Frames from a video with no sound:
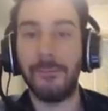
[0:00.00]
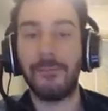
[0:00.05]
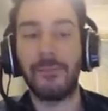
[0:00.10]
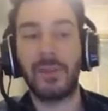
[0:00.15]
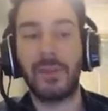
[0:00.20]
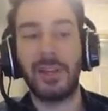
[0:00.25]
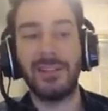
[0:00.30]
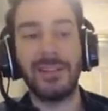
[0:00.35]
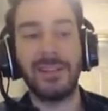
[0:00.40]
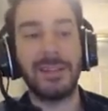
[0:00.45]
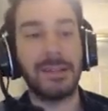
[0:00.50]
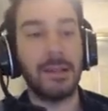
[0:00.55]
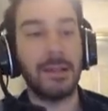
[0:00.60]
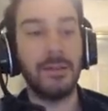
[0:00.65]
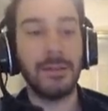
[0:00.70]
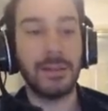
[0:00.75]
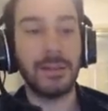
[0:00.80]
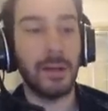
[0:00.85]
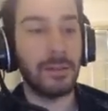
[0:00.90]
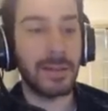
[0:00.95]
because his
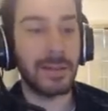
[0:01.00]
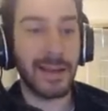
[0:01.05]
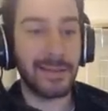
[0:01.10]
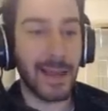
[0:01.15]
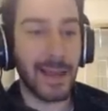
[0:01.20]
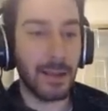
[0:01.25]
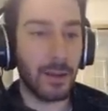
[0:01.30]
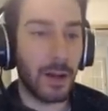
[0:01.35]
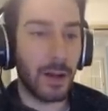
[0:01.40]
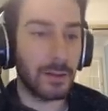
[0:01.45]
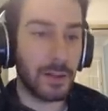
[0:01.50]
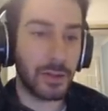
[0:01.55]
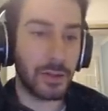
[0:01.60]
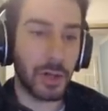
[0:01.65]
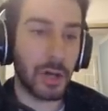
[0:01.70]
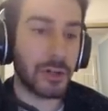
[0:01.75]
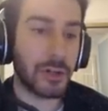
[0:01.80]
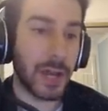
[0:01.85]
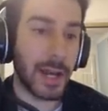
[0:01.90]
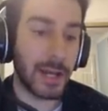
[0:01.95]
skills don't take that long to
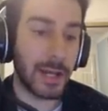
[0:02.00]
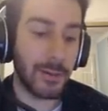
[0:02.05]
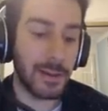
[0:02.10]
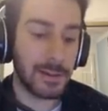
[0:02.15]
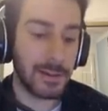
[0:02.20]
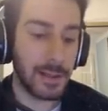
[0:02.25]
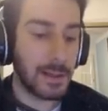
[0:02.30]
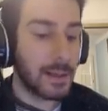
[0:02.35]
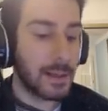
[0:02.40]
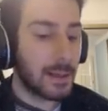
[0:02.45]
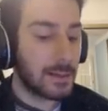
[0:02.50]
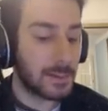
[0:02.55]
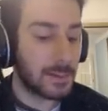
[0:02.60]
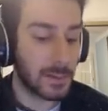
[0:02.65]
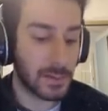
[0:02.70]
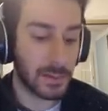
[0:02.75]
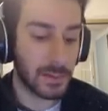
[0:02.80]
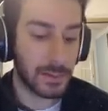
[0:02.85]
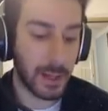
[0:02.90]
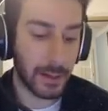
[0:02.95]
charge anyways,
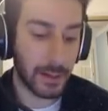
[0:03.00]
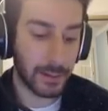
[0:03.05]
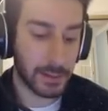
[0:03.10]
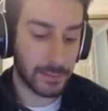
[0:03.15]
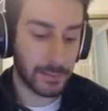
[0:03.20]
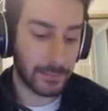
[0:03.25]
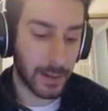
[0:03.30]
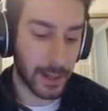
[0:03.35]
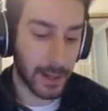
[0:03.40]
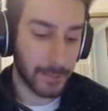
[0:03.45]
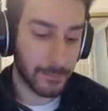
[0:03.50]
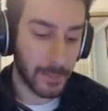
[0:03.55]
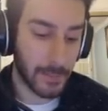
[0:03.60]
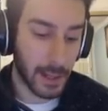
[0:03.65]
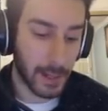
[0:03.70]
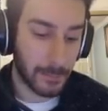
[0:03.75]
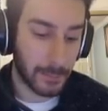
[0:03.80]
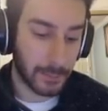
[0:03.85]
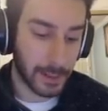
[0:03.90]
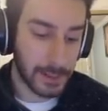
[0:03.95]
Sister's Day Out is fine.
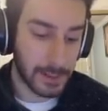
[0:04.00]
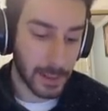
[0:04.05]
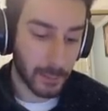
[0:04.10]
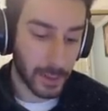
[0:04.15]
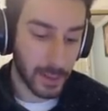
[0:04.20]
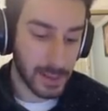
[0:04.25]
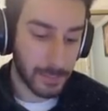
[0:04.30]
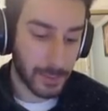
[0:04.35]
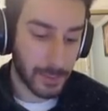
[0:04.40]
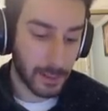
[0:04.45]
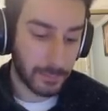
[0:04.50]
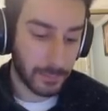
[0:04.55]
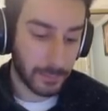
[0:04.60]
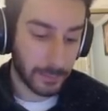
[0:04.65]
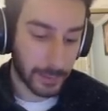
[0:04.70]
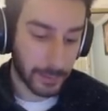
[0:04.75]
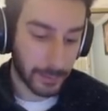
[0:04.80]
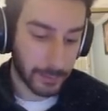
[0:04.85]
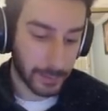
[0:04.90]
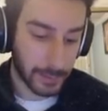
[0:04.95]
But let's see, what does Beautiful
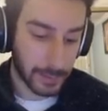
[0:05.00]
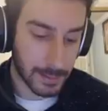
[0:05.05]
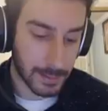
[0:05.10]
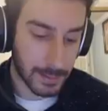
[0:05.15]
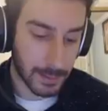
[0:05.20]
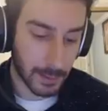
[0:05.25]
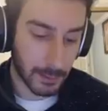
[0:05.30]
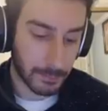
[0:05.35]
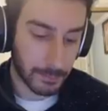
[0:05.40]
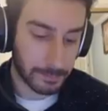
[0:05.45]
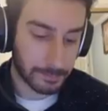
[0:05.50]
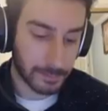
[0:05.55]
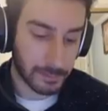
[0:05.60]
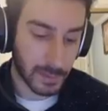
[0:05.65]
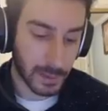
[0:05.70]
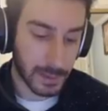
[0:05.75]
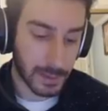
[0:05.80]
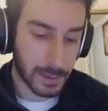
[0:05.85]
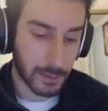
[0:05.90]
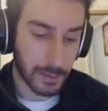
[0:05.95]
Nothingness do?
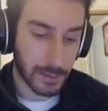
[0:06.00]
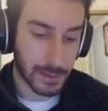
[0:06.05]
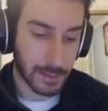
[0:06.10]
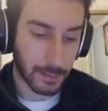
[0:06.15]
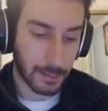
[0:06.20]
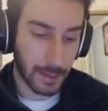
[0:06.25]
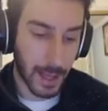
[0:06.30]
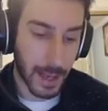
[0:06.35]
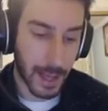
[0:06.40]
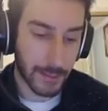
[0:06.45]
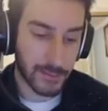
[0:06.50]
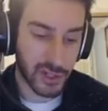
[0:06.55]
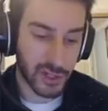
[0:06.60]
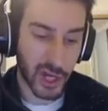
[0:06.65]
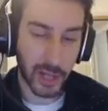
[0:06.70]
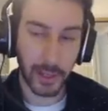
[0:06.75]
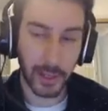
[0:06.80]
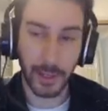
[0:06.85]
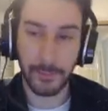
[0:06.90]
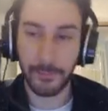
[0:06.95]
Let's do this live
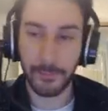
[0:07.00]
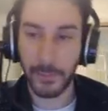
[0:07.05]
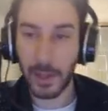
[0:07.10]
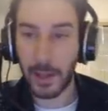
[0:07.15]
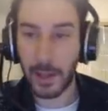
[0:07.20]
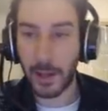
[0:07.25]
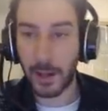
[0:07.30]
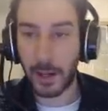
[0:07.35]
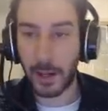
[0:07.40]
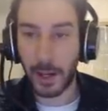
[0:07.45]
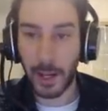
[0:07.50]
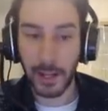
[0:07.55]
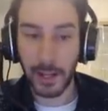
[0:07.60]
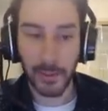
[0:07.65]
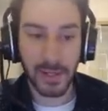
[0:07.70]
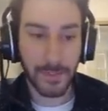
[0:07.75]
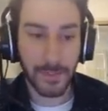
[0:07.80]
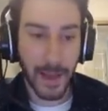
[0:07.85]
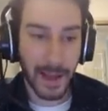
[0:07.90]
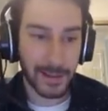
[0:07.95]
checking.
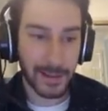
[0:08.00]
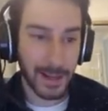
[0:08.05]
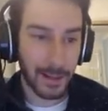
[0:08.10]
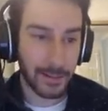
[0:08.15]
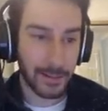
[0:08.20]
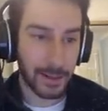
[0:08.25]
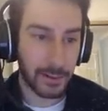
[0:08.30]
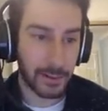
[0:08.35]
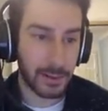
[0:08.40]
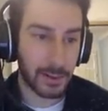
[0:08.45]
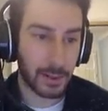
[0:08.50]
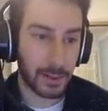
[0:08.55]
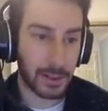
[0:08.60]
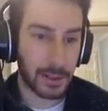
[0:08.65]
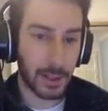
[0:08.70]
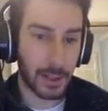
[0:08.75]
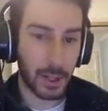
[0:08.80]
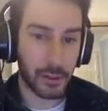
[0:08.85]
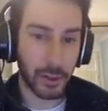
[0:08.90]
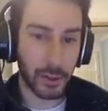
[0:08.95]
Anyways, back down here to
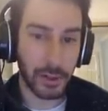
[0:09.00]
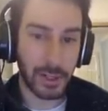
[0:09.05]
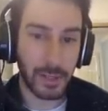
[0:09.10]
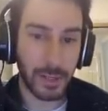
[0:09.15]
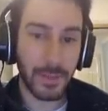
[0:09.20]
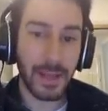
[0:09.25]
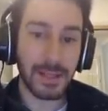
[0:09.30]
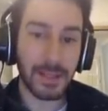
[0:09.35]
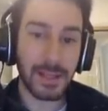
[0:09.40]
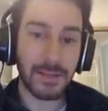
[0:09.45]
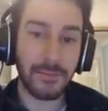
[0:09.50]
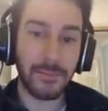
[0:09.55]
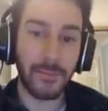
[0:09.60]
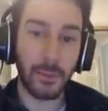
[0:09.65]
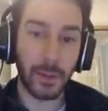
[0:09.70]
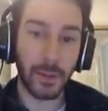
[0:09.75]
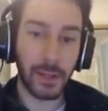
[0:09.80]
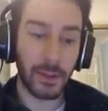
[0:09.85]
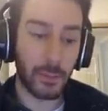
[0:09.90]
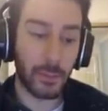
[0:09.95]
Cassandra. Her DPS is
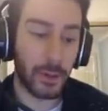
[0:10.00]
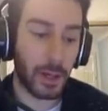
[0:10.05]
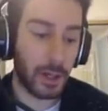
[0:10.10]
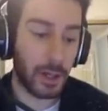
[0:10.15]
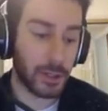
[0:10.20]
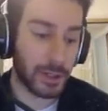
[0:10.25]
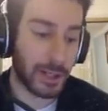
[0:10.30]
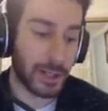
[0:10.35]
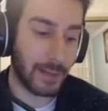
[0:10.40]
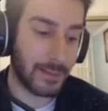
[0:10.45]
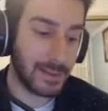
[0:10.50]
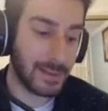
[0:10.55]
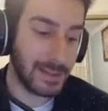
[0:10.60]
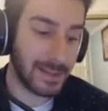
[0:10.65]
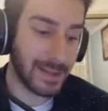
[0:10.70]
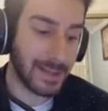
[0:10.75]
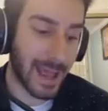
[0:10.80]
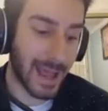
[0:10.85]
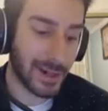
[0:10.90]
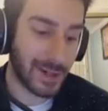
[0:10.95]
4,300. Now, this
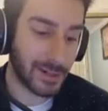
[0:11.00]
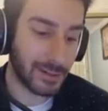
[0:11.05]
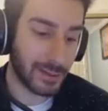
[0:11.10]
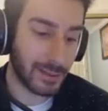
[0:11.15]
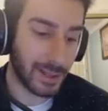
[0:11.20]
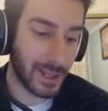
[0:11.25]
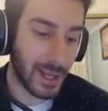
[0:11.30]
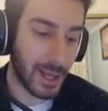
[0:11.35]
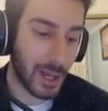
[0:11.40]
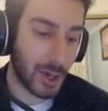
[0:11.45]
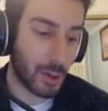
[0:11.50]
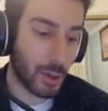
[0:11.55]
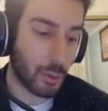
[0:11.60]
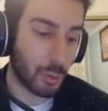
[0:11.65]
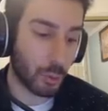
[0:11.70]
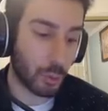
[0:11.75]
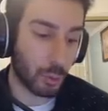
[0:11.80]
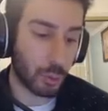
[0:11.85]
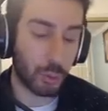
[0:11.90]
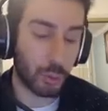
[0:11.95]
is actually
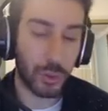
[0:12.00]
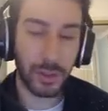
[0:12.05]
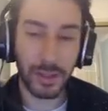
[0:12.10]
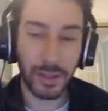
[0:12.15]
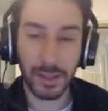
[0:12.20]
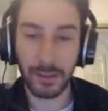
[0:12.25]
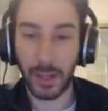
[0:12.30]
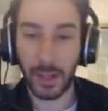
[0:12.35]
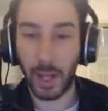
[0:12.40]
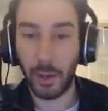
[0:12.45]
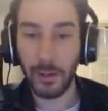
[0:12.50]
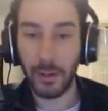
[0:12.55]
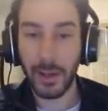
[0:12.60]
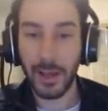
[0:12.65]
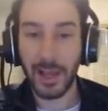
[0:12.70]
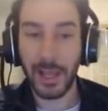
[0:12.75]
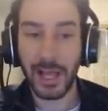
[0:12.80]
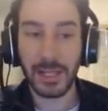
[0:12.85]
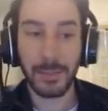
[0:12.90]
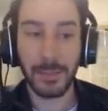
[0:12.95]
really low,
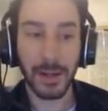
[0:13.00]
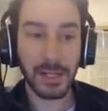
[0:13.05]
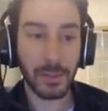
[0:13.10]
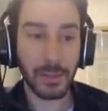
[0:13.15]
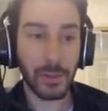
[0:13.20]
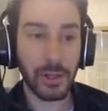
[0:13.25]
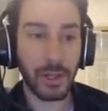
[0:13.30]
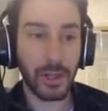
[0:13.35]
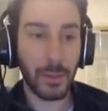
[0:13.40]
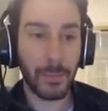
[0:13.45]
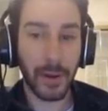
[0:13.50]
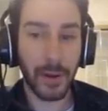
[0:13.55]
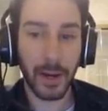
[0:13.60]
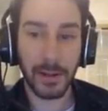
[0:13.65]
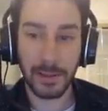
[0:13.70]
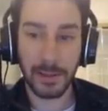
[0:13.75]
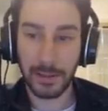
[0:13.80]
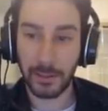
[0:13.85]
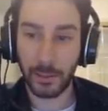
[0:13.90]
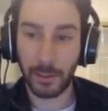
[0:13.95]
especially when you compare
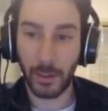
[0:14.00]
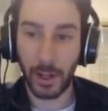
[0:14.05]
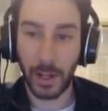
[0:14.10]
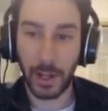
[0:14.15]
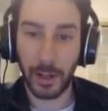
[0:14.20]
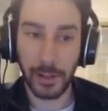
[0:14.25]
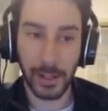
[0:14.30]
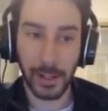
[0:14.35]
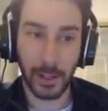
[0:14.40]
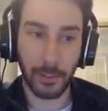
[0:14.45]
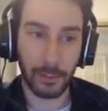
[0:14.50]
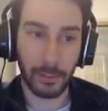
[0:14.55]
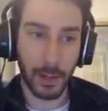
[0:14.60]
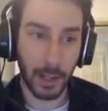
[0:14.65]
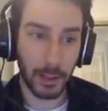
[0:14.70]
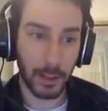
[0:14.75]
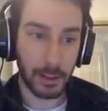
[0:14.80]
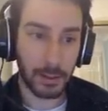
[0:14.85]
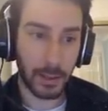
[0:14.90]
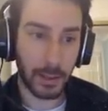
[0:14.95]
it to, you know,
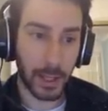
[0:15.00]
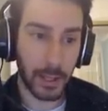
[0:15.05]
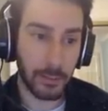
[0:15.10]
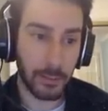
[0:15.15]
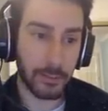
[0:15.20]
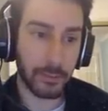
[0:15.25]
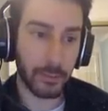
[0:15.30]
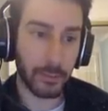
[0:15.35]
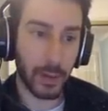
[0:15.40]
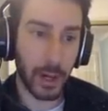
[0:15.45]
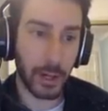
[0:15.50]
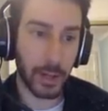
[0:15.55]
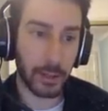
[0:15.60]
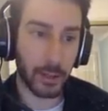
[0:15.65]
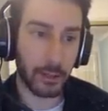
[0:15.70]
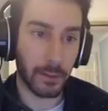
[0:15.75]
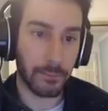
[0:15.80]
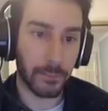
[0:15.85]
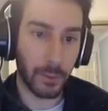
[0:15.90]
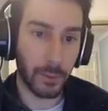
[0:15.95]
Galacleo and
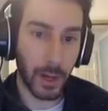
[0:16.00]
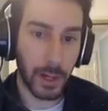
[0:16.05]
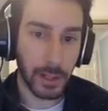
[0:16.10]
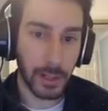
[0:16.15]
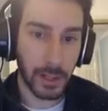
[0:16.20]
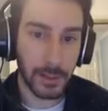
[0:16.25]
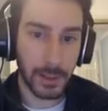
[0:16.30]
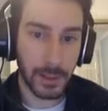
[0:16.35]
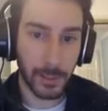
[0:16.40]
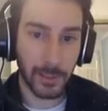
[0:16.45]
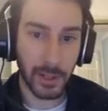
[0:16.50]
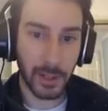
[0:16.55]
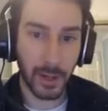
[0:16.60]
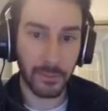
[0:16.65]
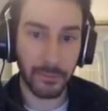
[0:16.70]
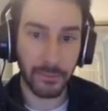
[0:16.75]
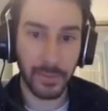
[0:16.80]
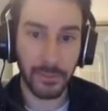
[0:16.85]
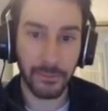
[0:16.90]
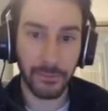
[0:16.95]
Veronica. Veronica is up here at
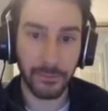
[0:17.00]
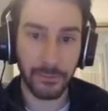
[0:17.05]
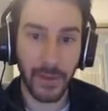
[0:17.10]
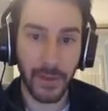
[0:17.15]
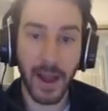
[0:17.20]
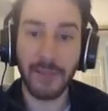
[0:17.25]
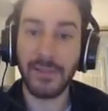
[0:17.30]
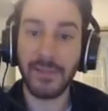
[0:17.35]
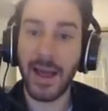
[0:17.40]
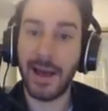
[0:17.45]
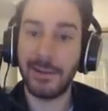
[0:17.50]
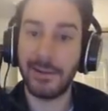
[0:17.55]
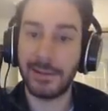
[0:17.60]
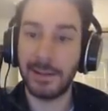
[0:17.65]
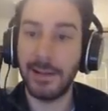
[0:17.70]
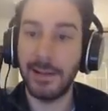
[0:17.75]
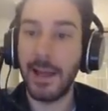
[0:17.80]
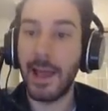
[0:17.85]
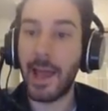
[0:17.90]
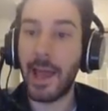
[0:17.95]

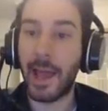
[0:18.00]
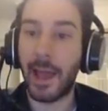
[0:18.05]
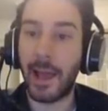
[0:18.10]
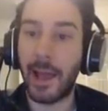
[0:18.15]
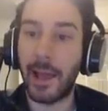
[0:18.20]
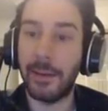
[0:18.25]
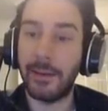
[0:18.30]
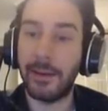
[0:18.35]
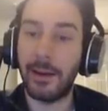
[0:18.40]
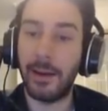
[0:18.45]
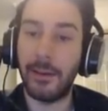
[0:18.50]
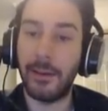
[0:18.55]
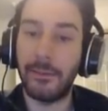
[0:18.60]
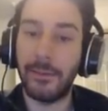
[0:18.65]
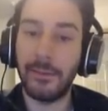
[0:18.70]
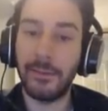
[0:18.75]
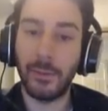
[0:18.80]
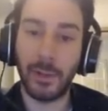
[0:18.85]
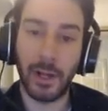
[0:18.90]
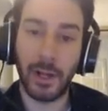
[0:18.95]
5,000 and
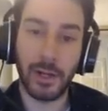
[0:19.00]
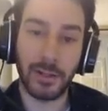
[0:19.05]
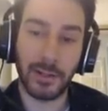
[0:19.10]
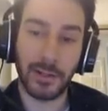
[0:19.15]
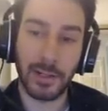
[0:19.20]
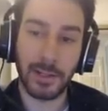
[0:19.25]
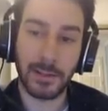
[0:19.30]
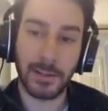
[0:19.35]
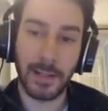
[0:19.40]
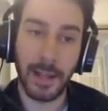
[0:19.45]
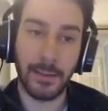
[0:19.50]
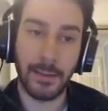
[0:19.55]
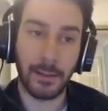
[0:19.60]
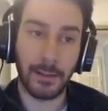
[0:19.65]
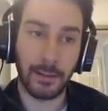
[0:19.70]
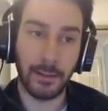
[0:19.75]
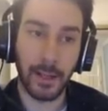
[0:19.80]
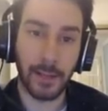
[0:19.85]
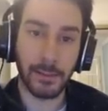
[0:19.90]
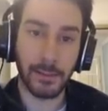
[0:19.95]
5,100, let's just say. And then
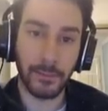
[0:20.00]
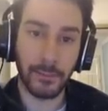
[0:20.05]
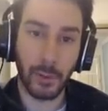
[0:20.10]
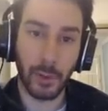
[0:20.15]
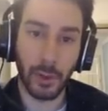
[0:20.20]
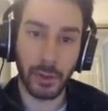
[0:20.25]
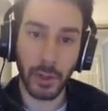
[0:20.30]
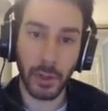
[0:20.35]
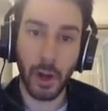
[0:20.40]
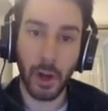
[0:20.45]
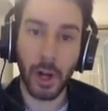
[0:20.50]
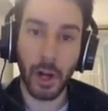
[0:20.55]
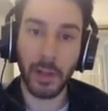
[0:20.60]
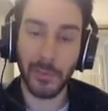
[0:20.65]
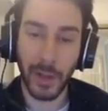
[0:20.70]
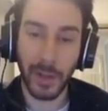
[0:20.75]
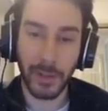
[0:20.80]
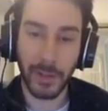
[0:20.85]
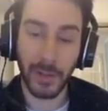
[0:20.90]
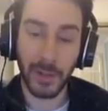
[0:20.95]
Gleo is, of course, all the
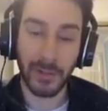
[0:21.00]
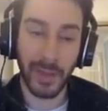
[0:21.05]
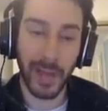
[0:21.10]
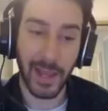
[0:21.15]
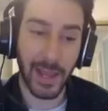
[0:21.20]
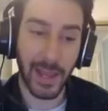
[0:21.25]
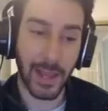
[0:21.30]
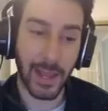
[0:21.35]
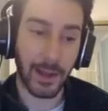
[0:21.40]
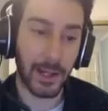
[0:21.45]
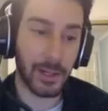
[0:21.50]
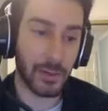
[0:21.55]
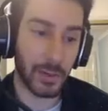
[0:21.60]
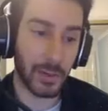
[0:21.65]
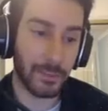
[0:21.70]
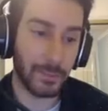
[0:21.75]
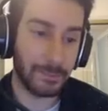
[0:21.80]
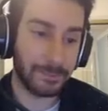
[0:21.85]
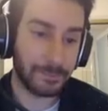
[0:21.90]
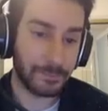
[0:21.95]
way up here with 8,800.